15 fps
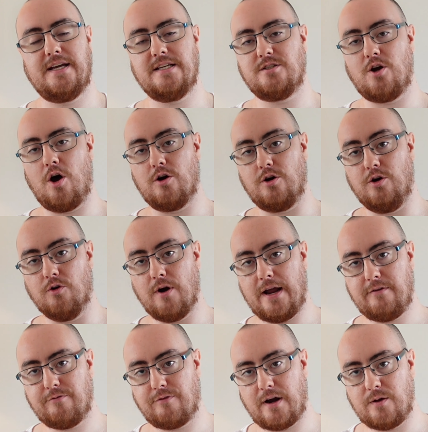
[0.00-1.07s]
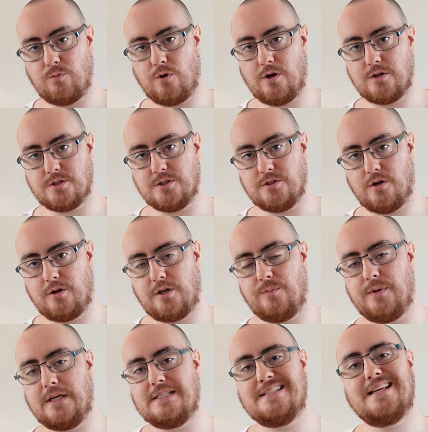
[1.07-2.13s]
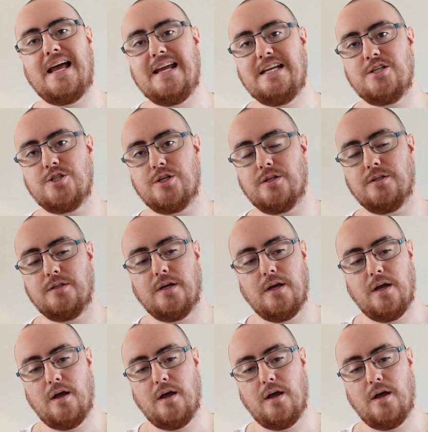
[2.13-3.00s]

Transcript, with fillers: It's got great frameworks and documentation